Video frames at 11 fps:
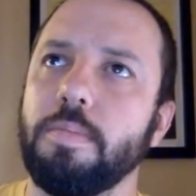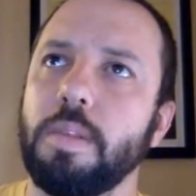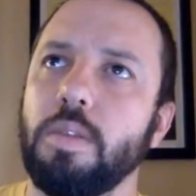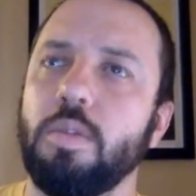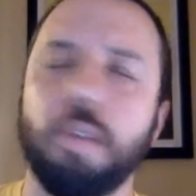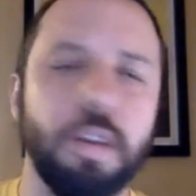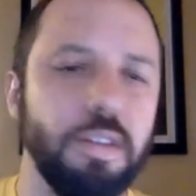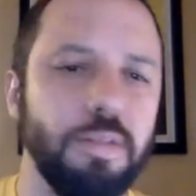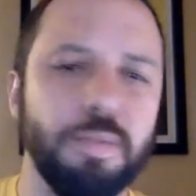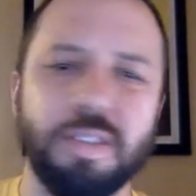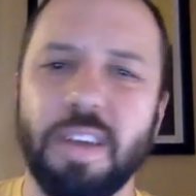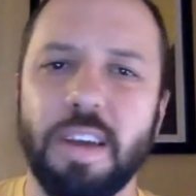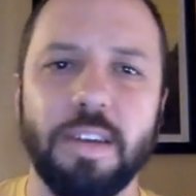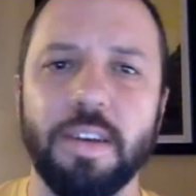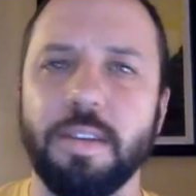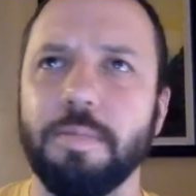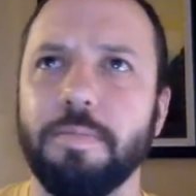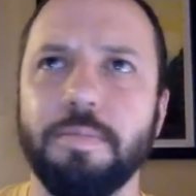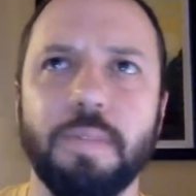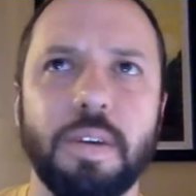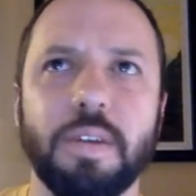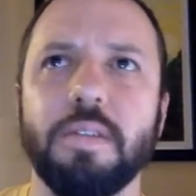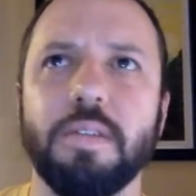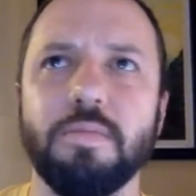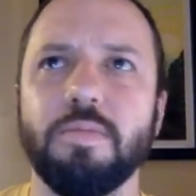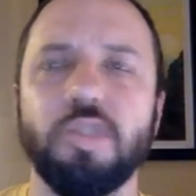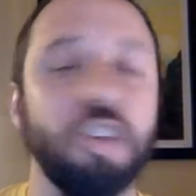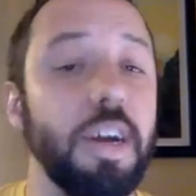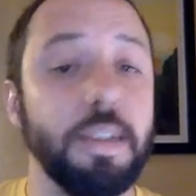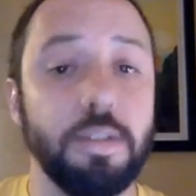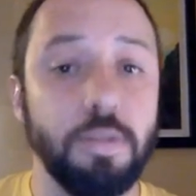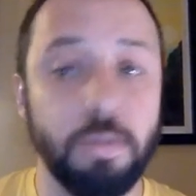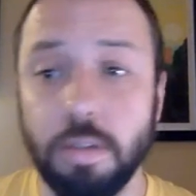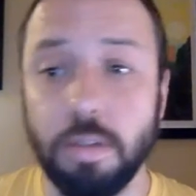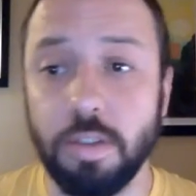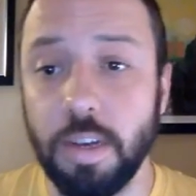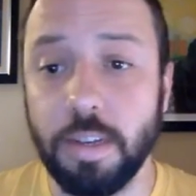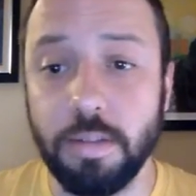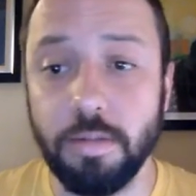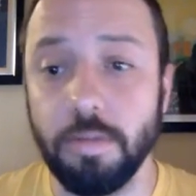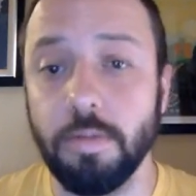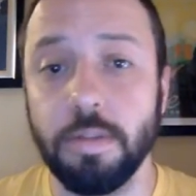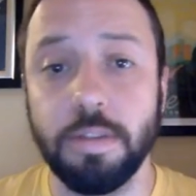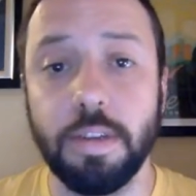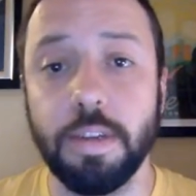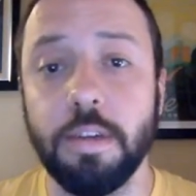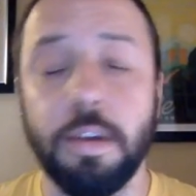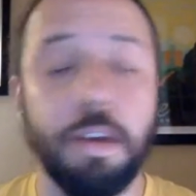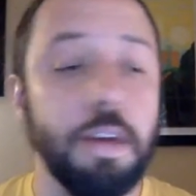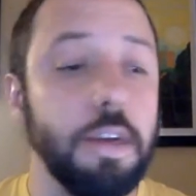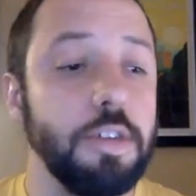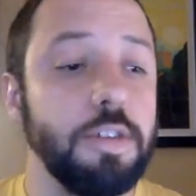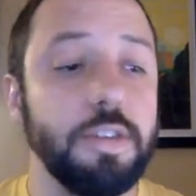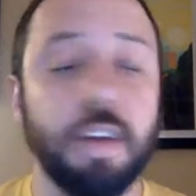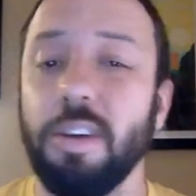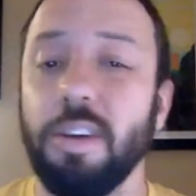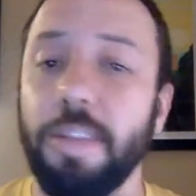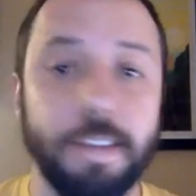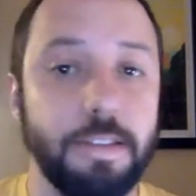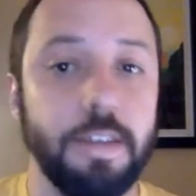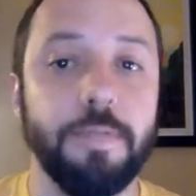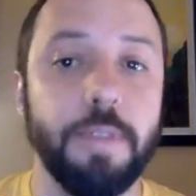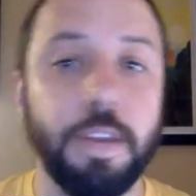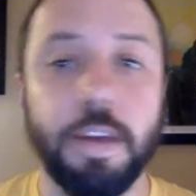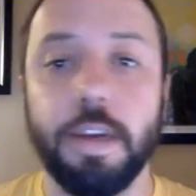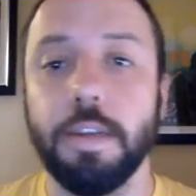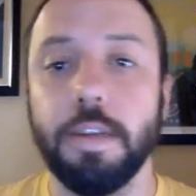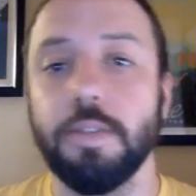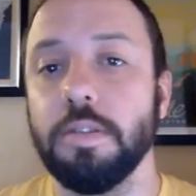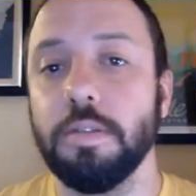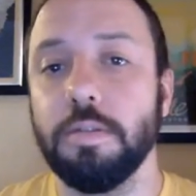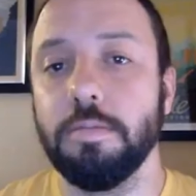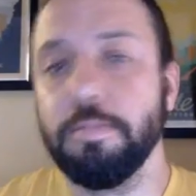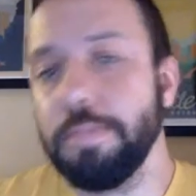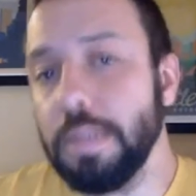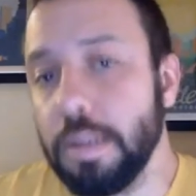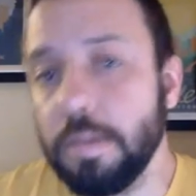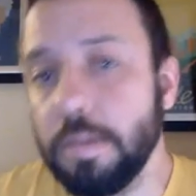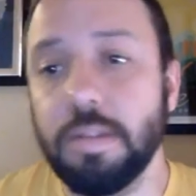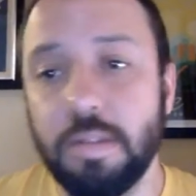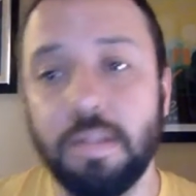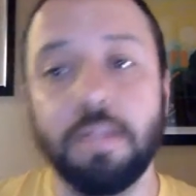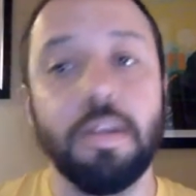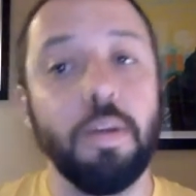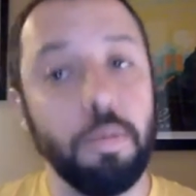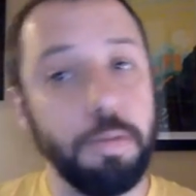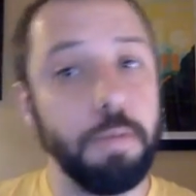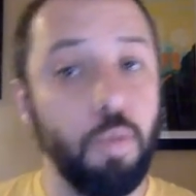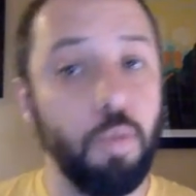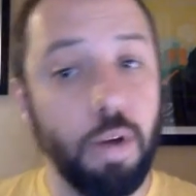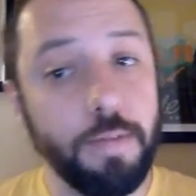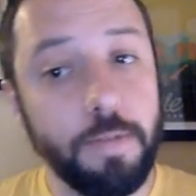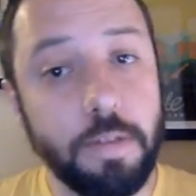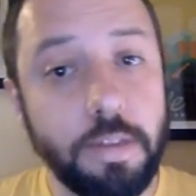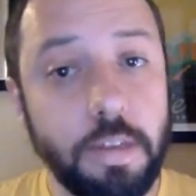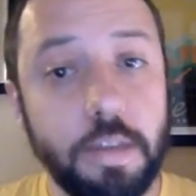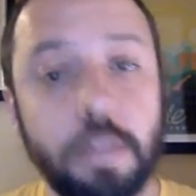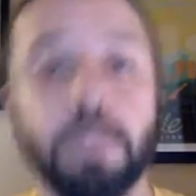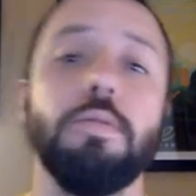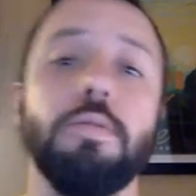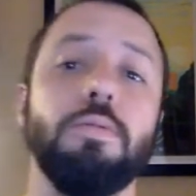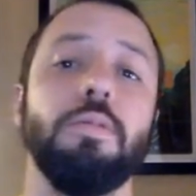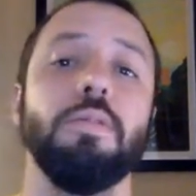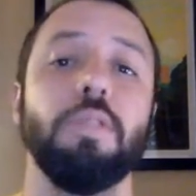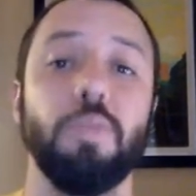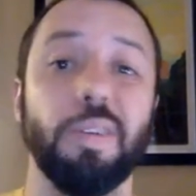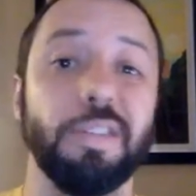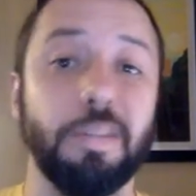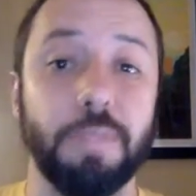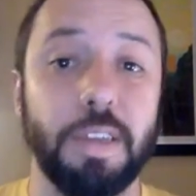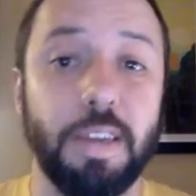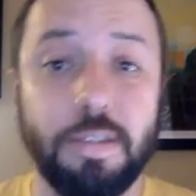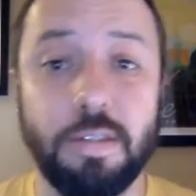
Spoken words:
Oriental massage, shiatsu, a shiatsu course done. She's got all that stuff done. It's just is that what people want for CEUs, or do you want something else?